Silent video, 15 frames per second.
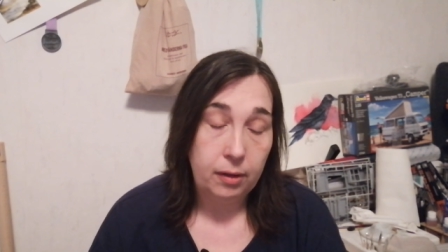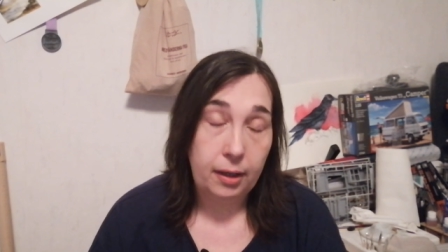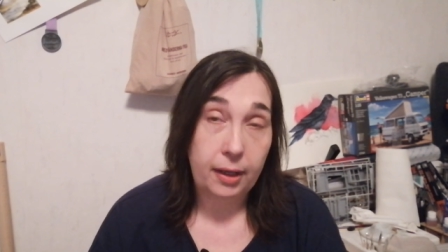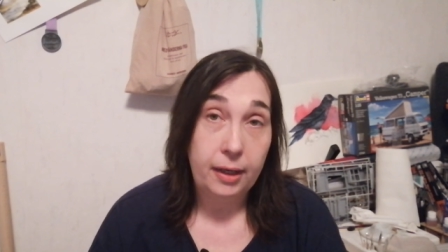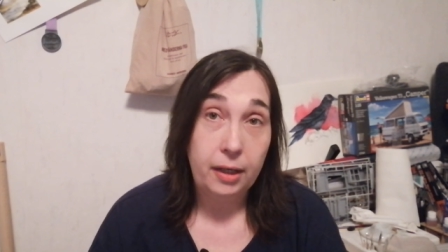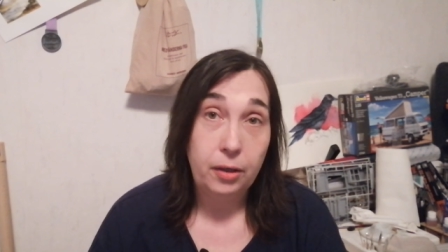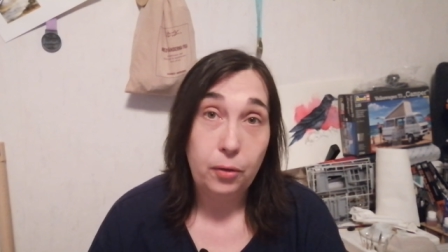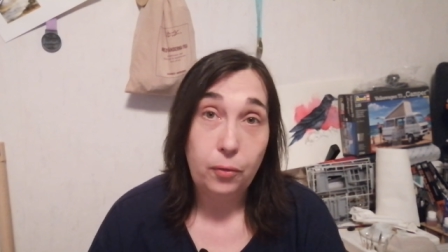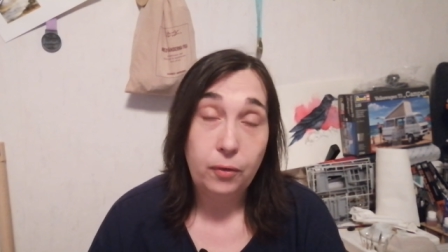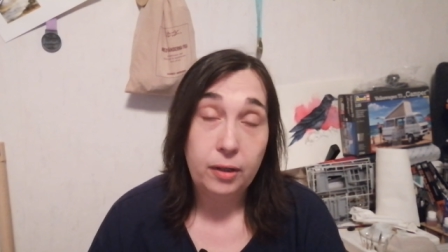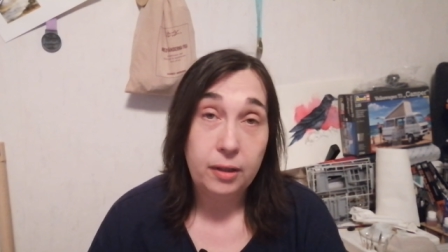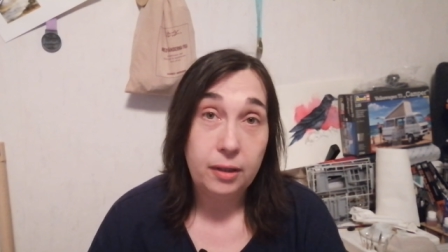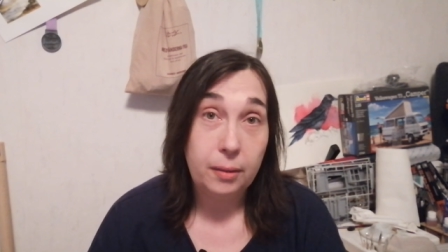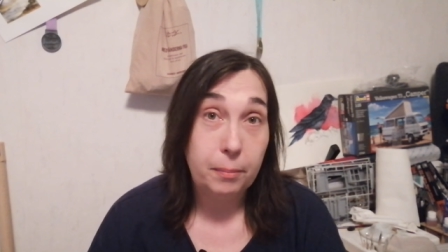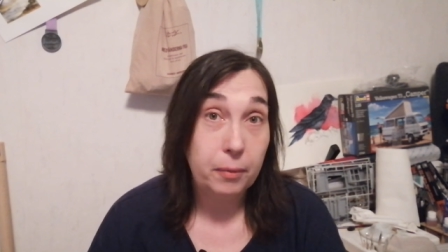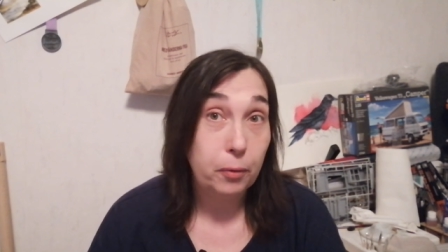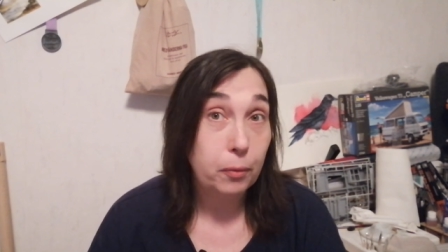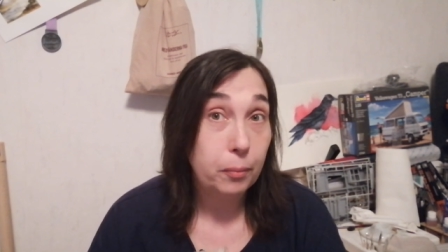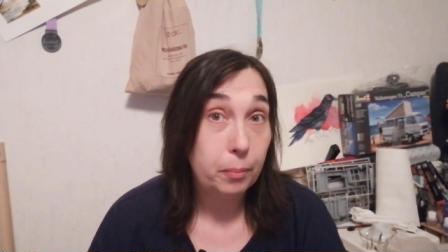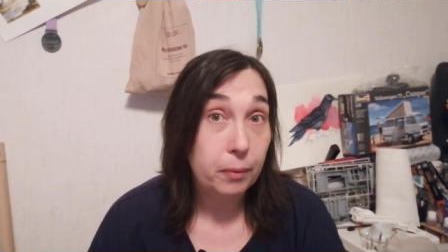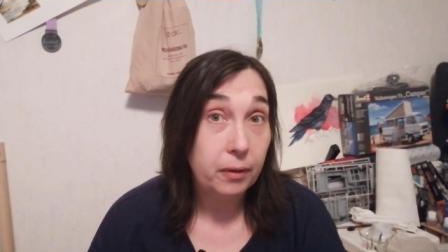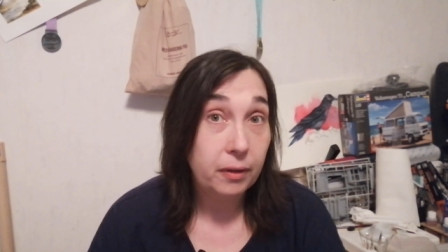And I know that the
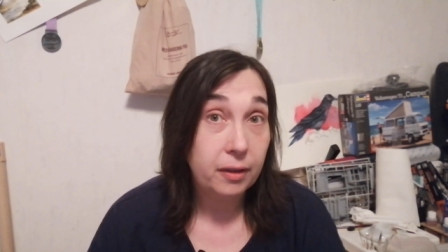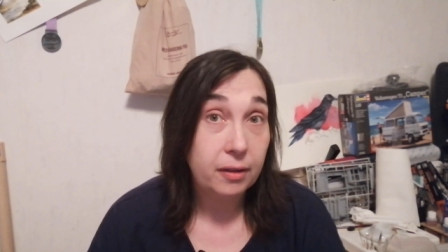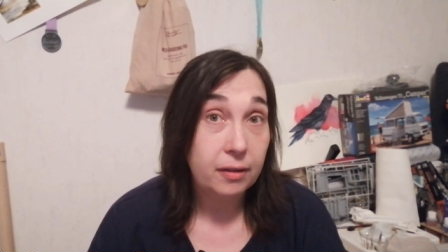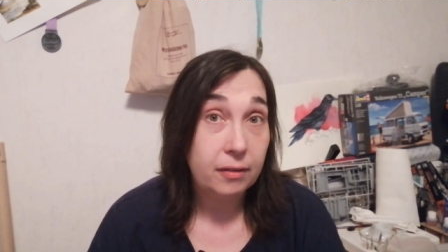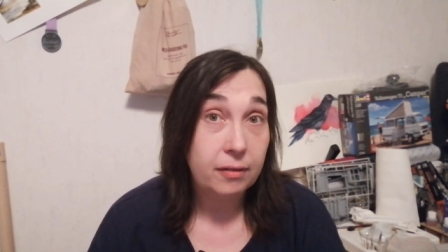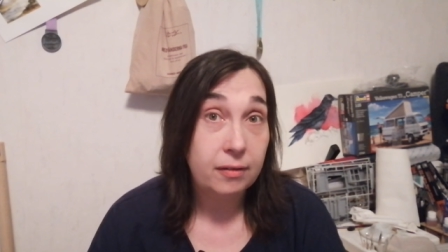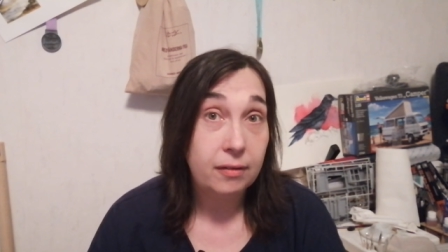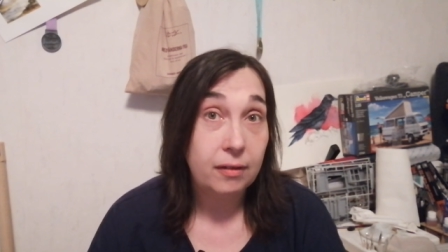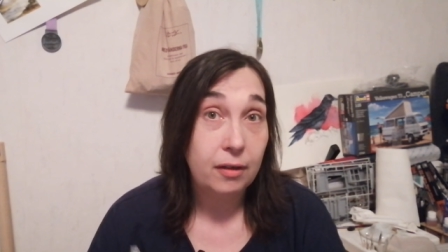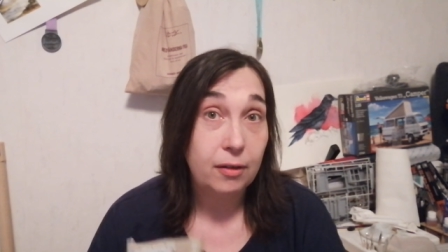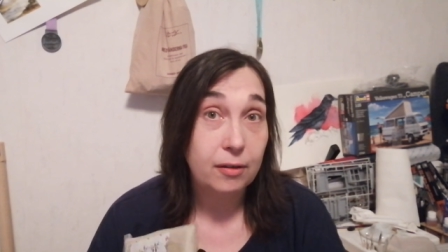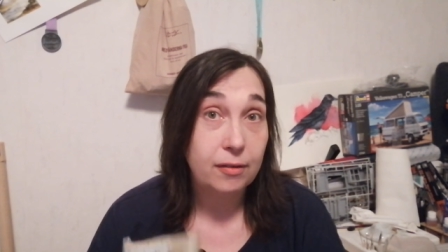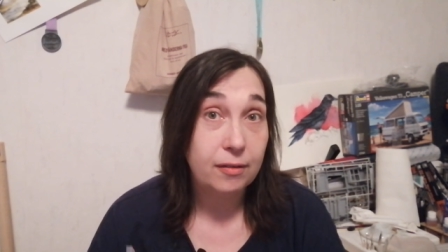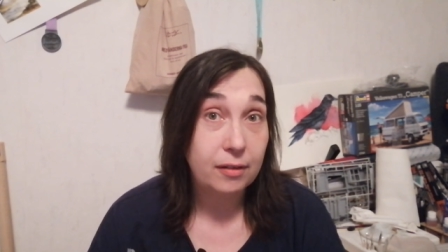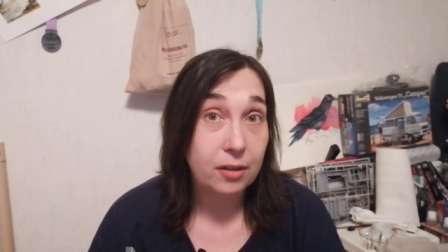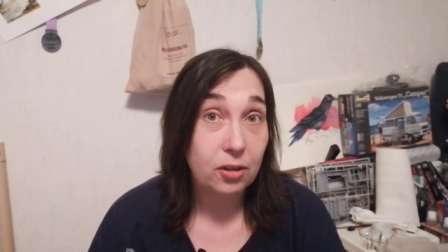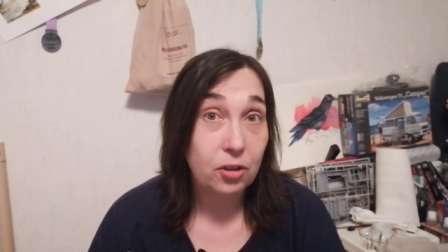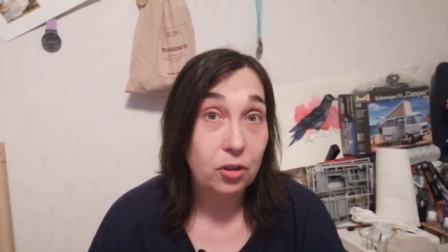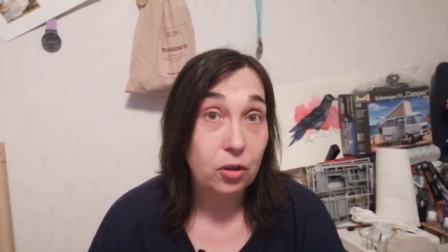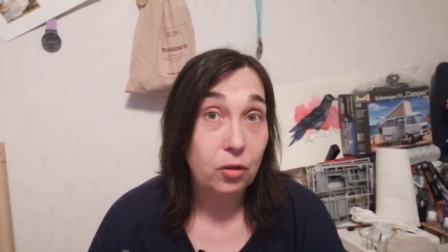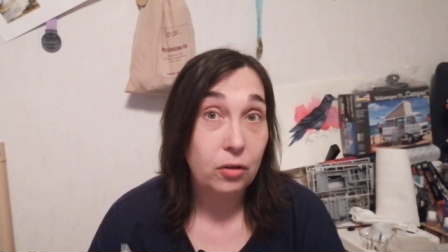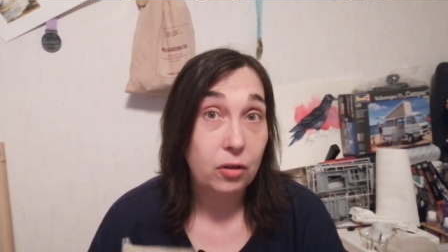Mirabilias are
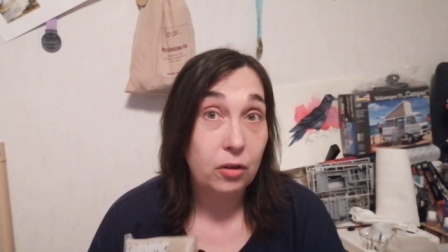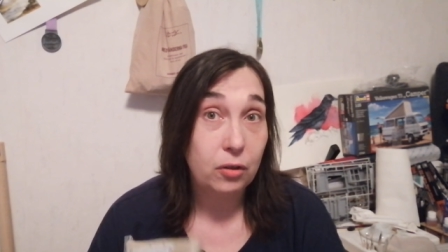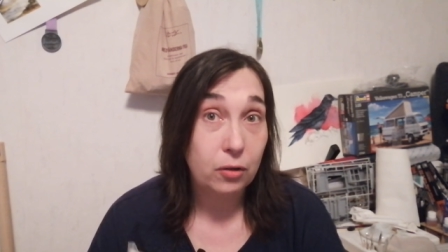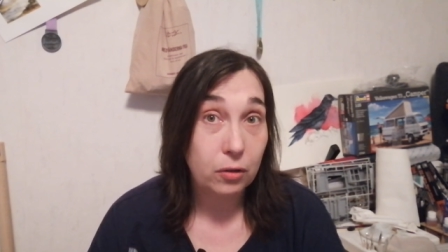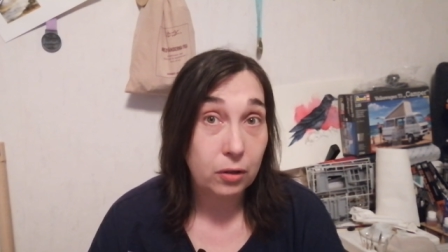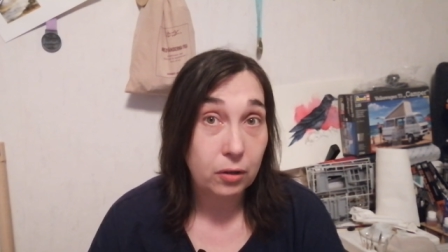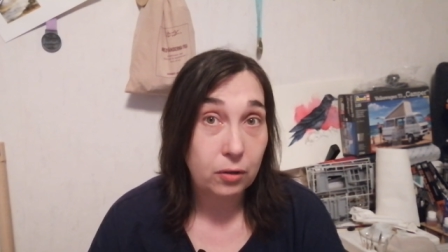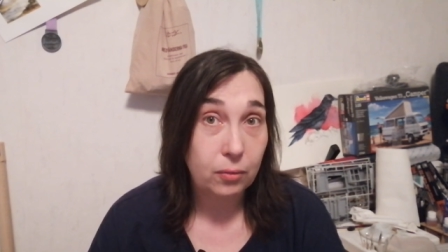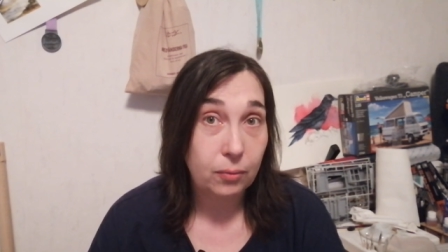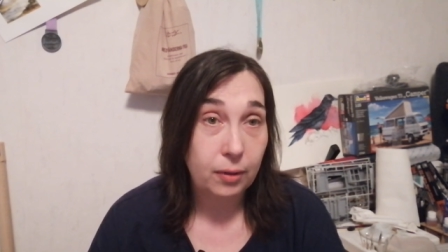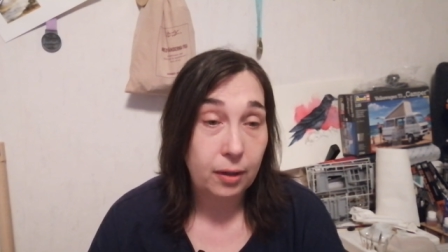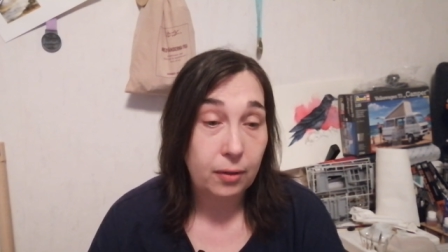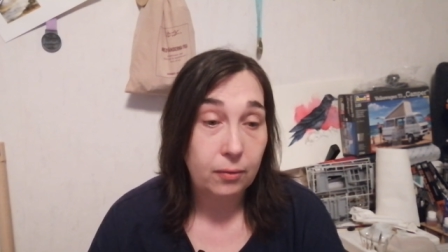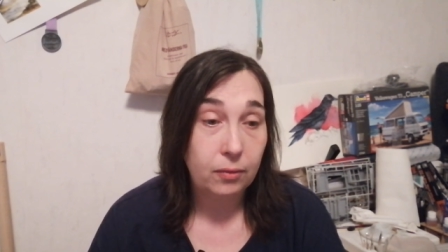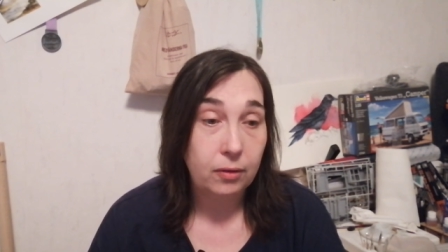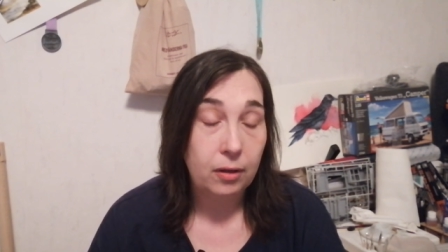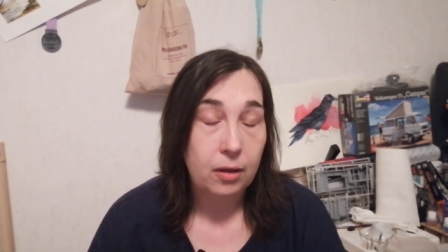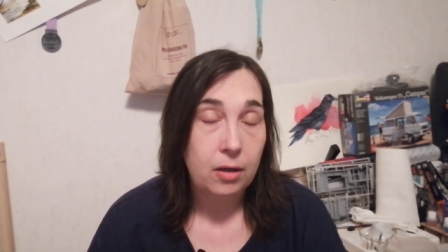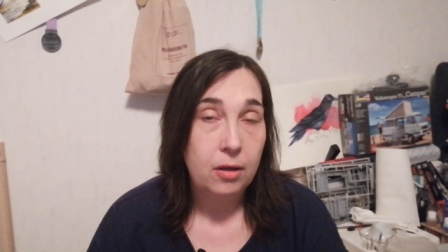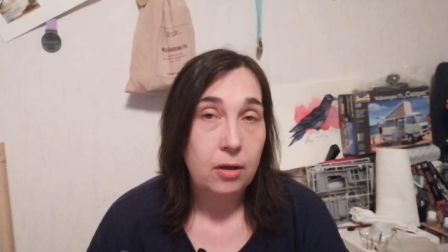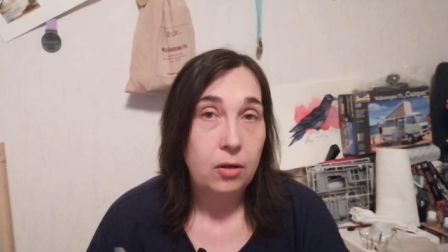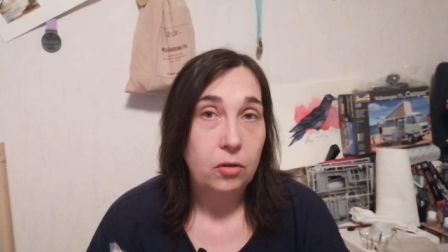stitched on the 32 count.
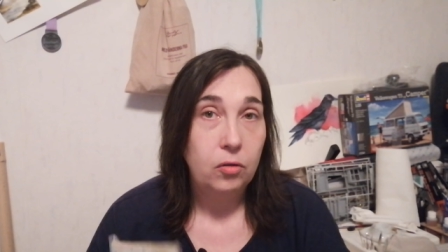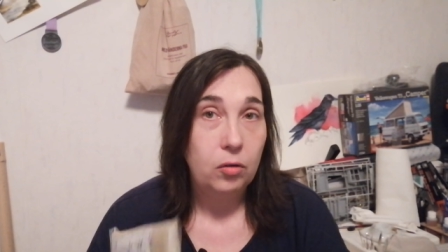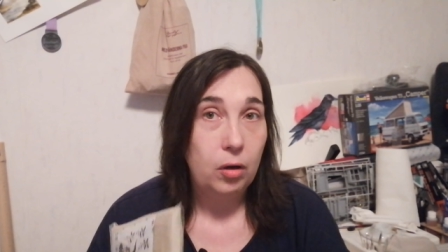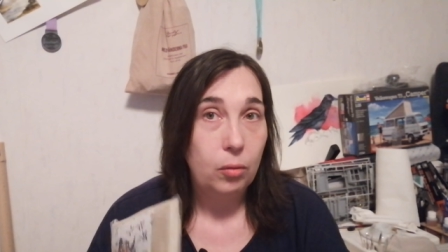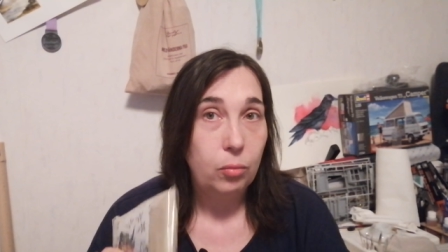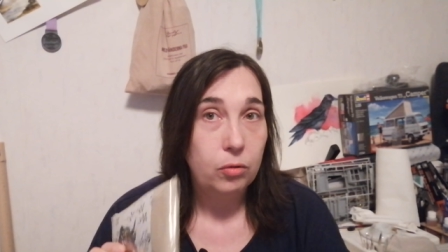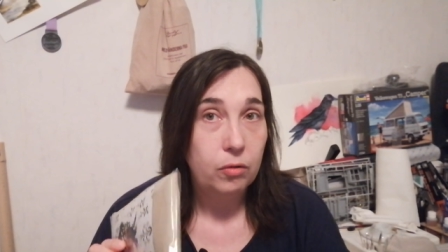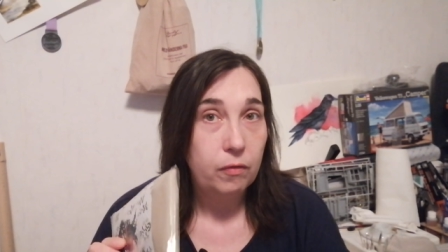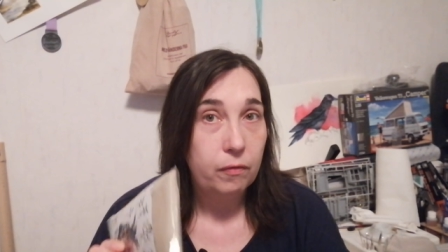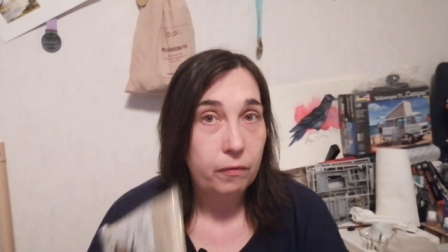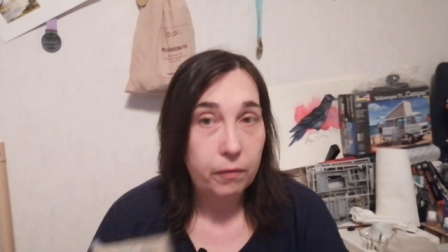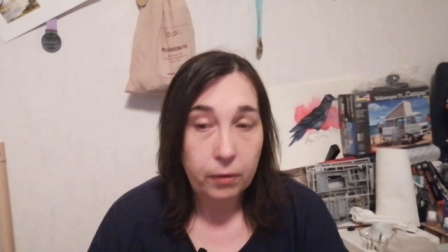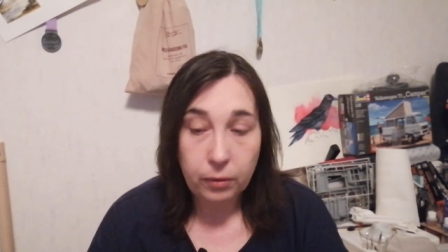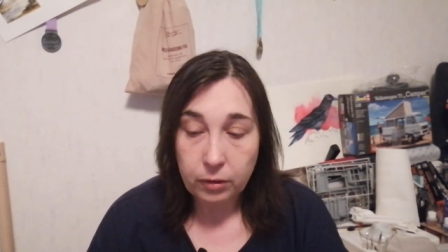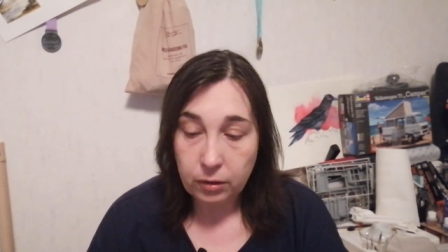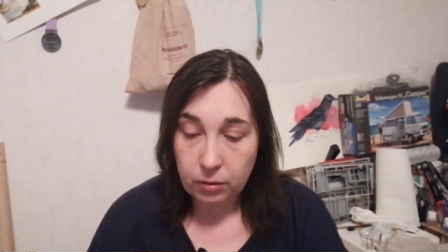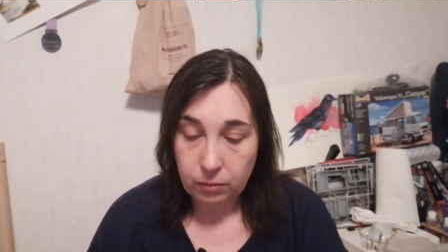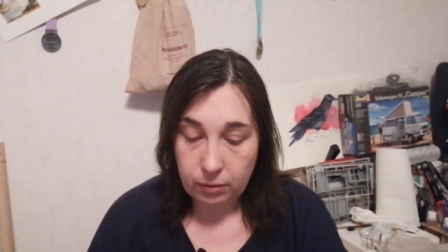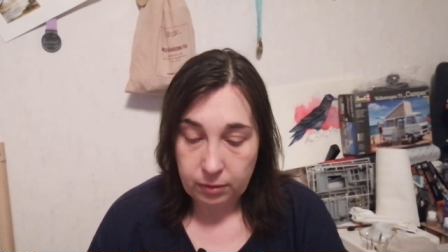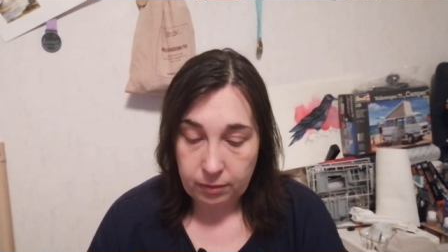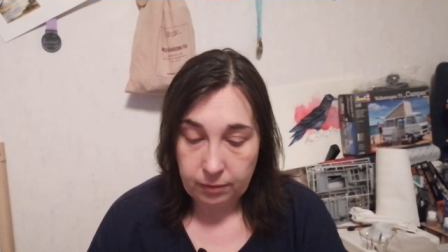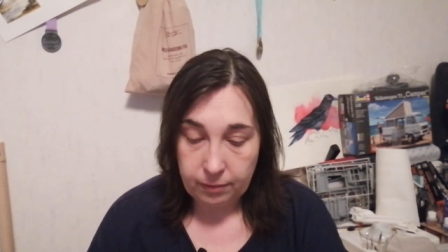So I was very
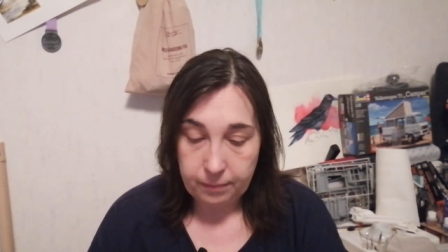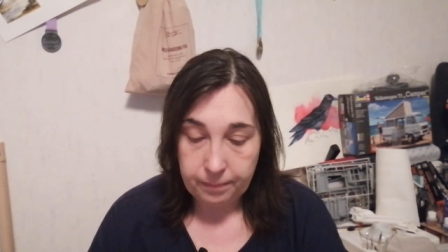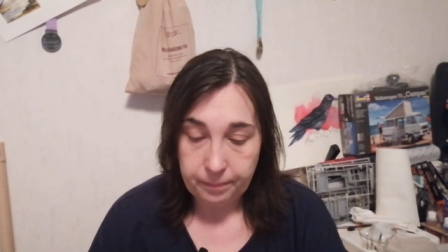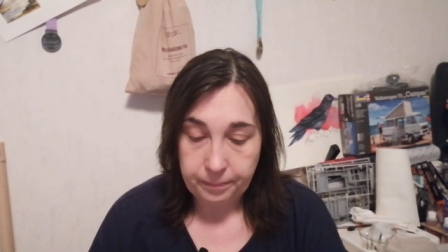curious.